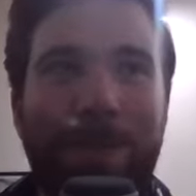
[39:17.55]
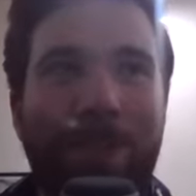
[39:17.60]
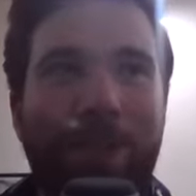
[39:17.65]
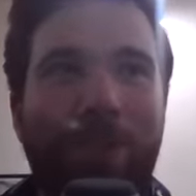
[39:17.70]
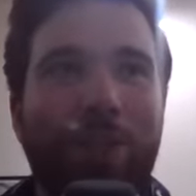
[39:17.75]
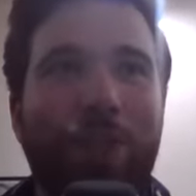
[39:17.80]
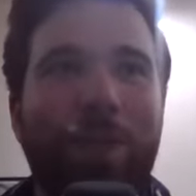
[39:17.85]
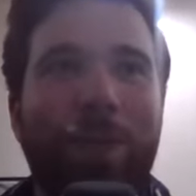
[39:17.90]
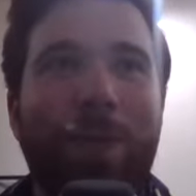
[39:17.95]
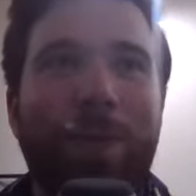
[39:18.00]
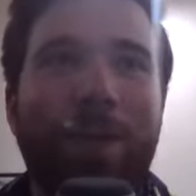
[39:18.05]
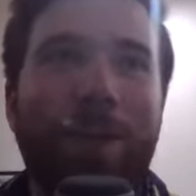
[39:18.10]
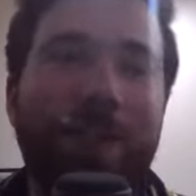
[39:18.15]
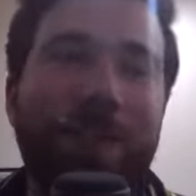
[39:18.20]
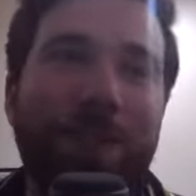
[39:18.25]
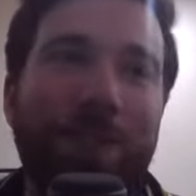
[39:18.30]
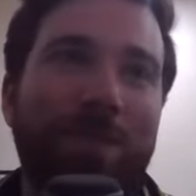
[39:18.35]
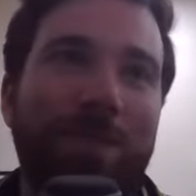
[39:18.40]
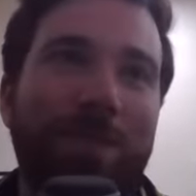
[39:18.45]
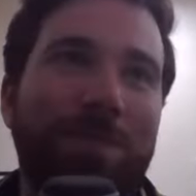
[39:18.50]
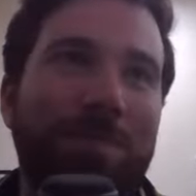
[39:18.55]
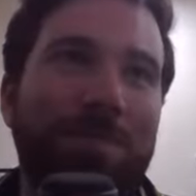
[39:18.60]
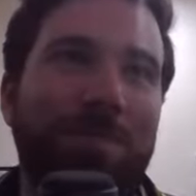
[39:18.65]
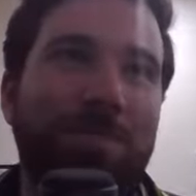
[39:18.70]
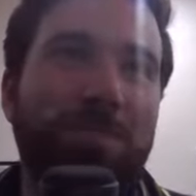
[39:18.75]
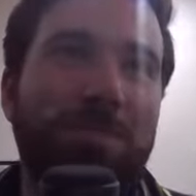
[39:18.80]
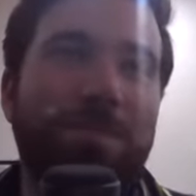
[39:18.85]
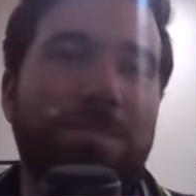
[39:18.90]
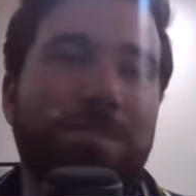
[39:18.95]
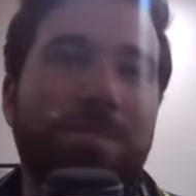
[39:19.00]
just because,
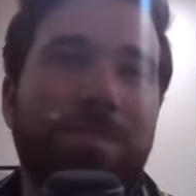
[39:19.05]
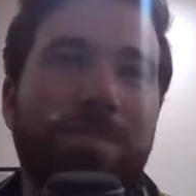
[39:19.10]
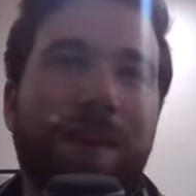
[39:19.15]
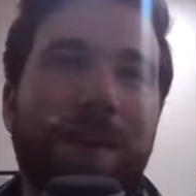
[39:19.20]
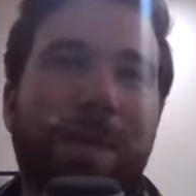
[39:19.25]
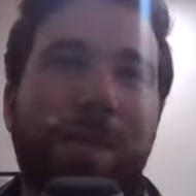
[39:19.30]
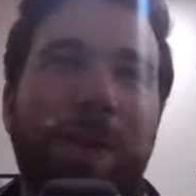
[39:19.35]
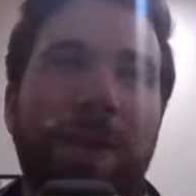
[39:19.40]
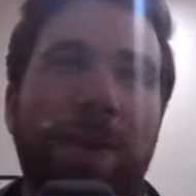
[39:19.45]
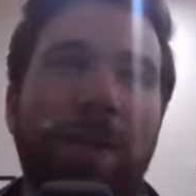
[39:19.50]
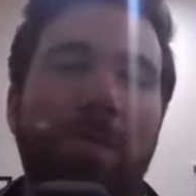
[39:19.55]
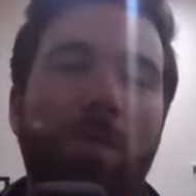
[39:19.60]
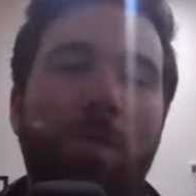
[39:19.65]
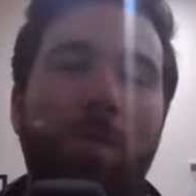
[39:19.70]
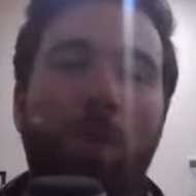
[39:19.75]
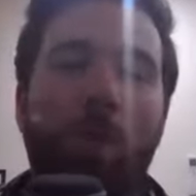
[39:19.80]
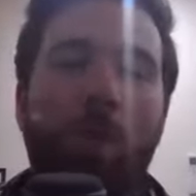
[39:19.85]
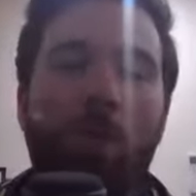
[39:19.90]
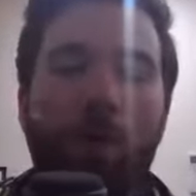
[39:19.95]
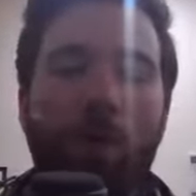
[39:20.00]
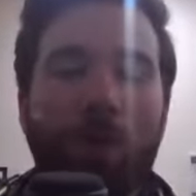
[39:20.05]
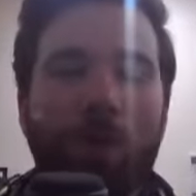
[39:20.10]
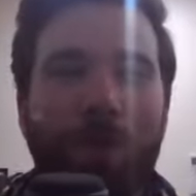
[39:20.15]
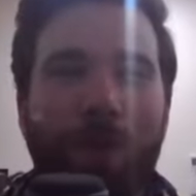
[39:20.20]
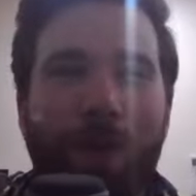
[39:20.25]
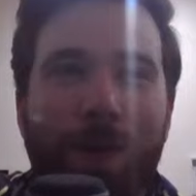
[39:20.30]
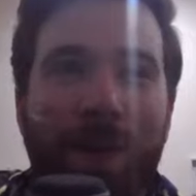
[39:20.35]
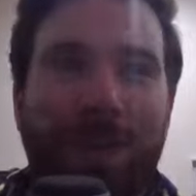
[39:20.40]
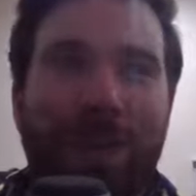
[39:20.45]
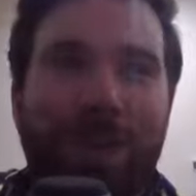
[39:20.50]
I mean, well, first of
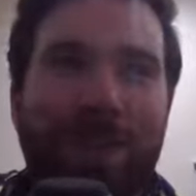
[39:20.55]
all,